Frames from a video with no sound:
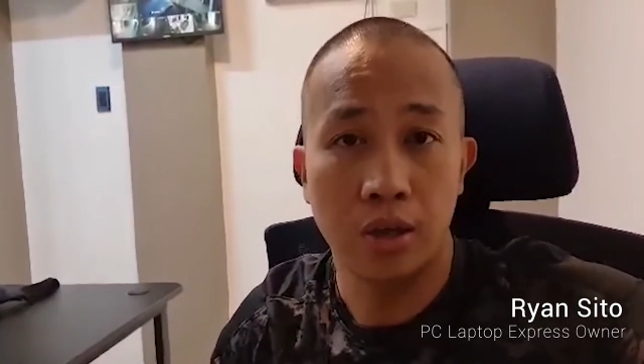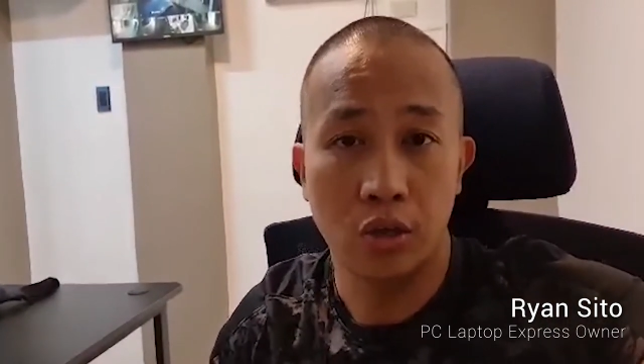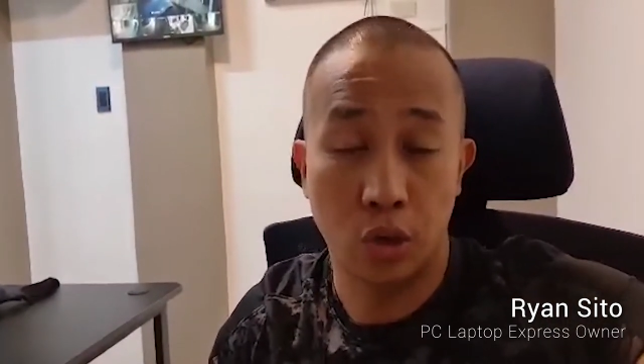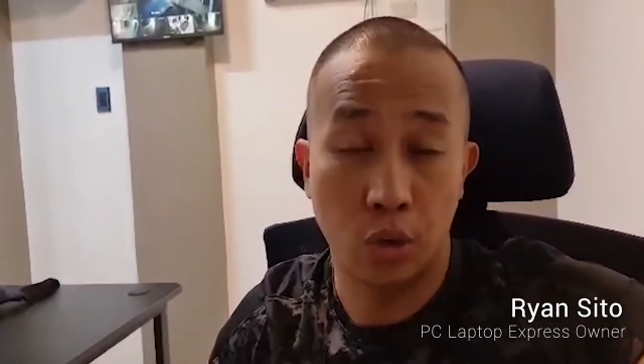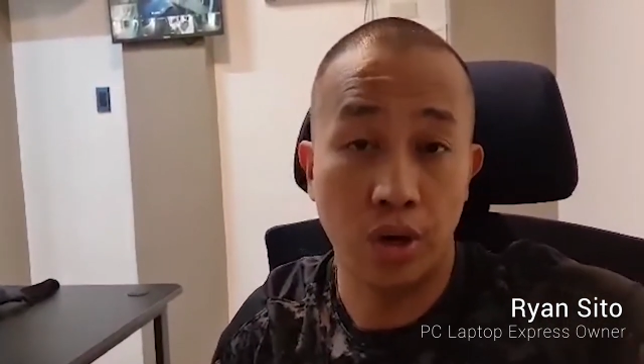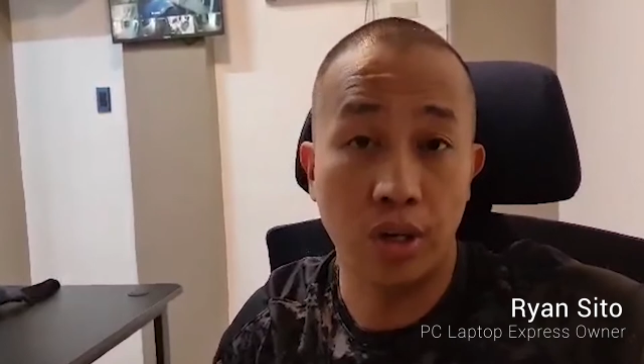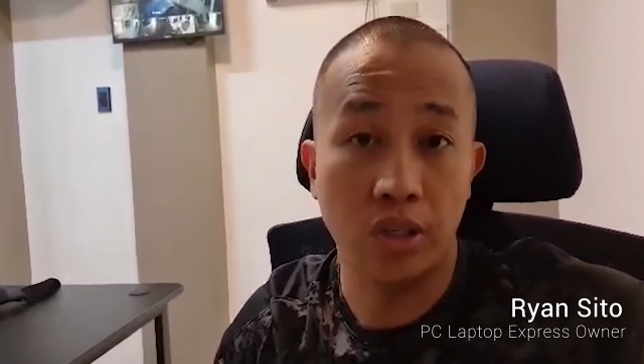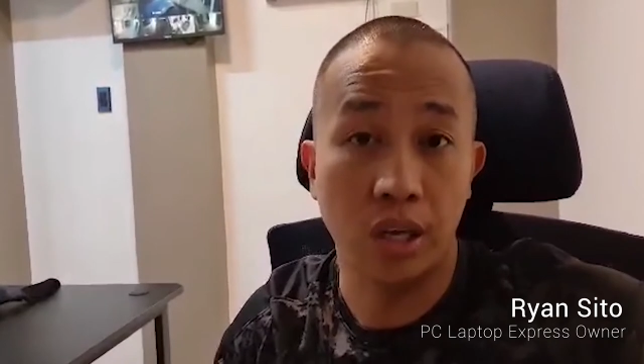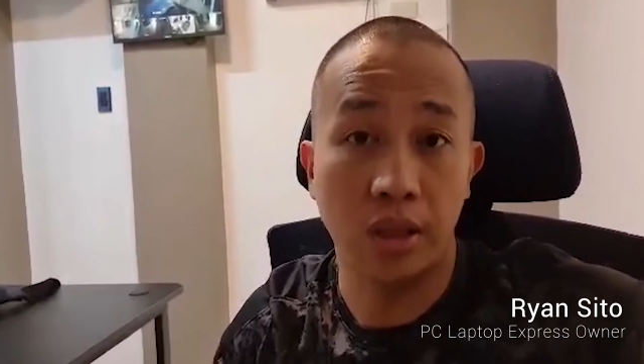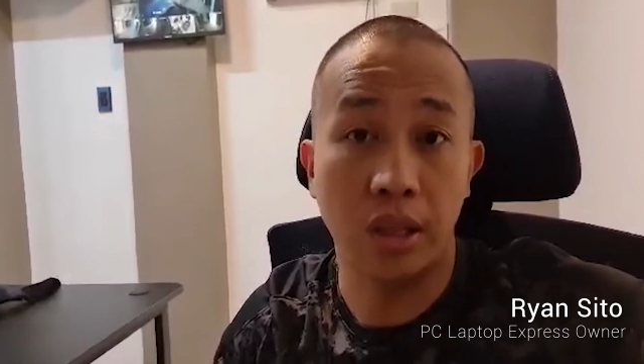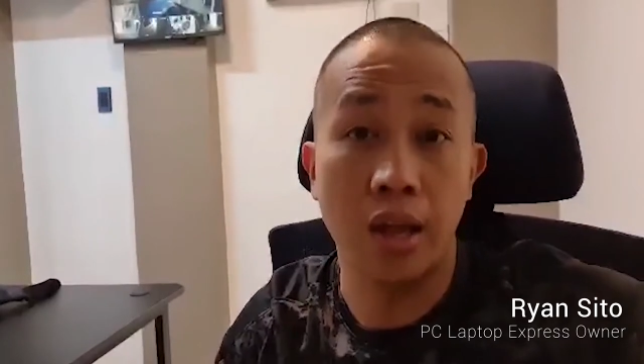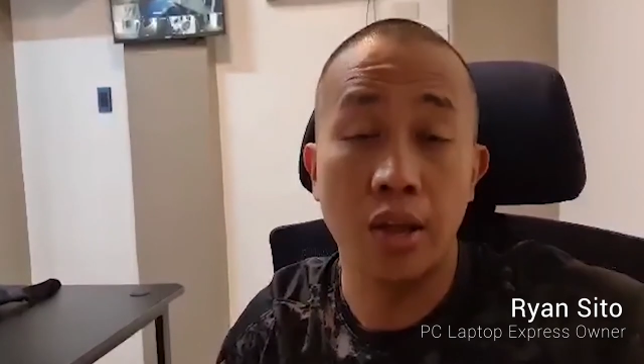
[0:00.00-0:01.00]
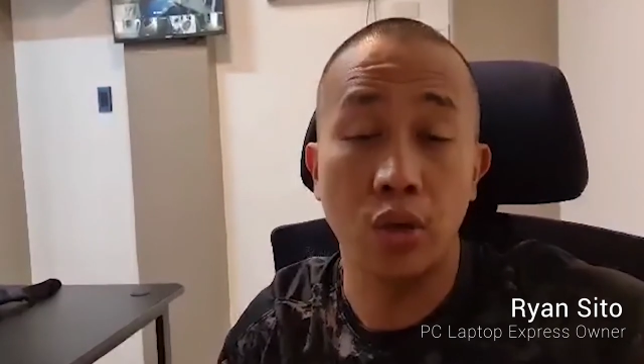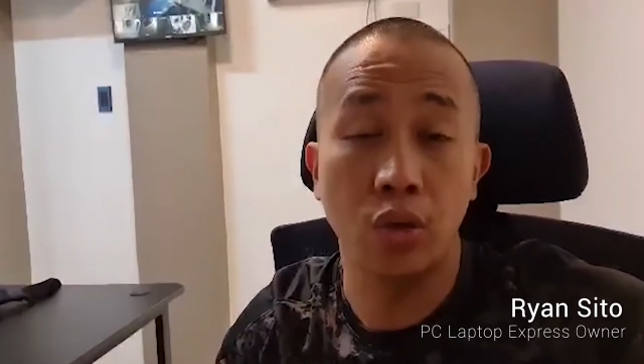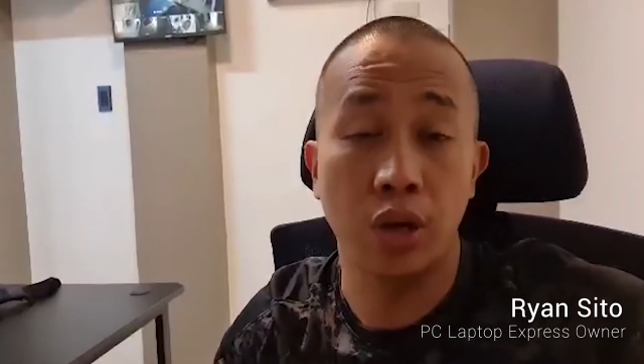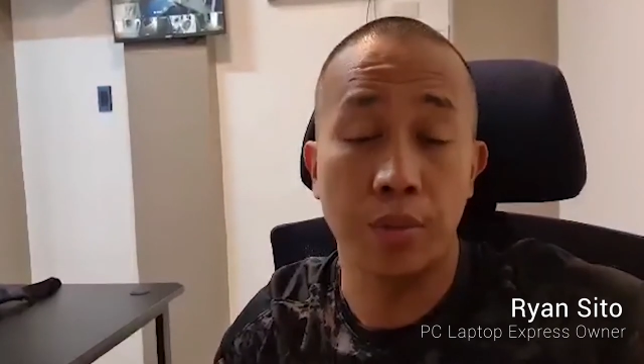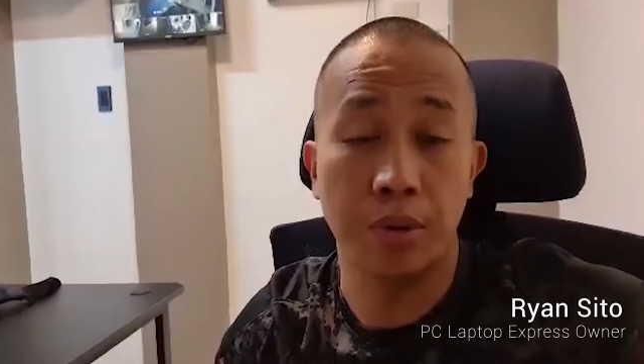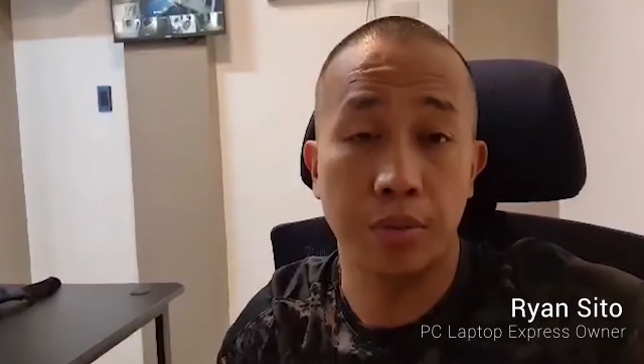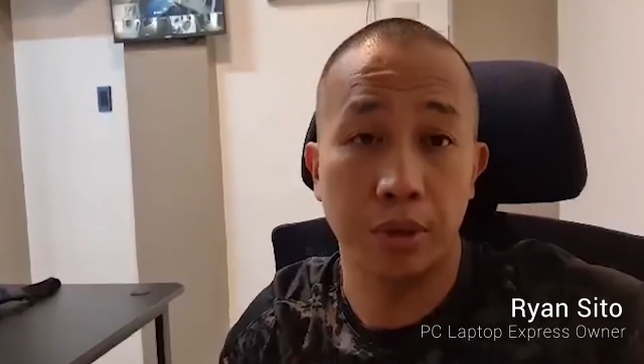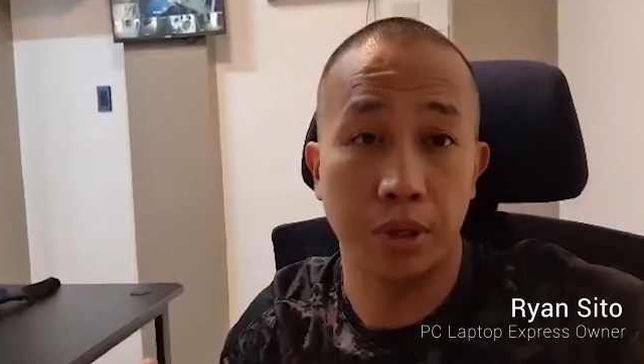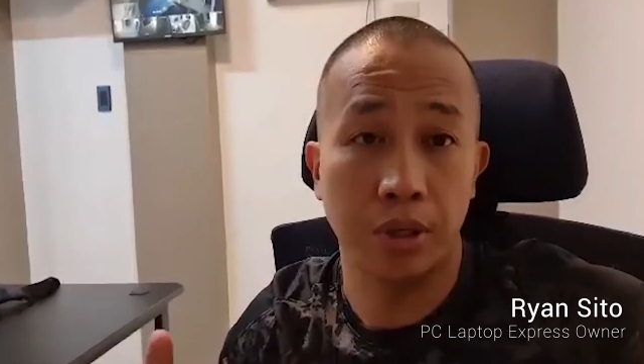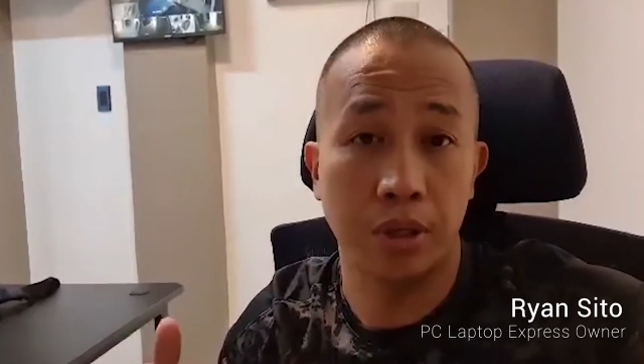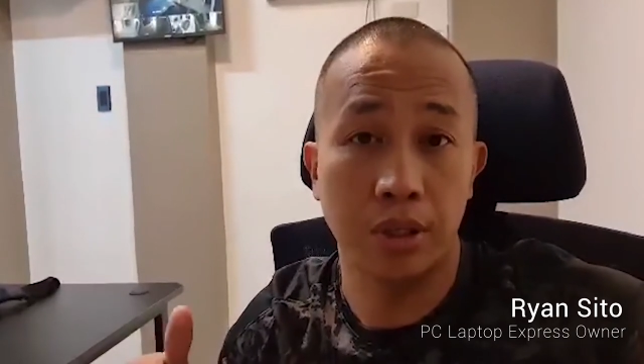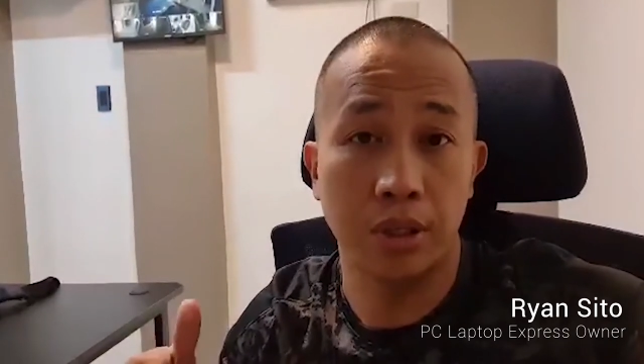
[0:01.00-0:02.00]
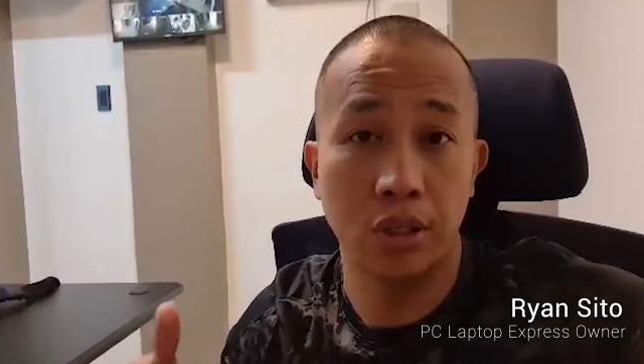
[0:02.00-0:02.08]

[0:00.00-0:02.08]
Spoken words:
So I want to say thank you. Keep up the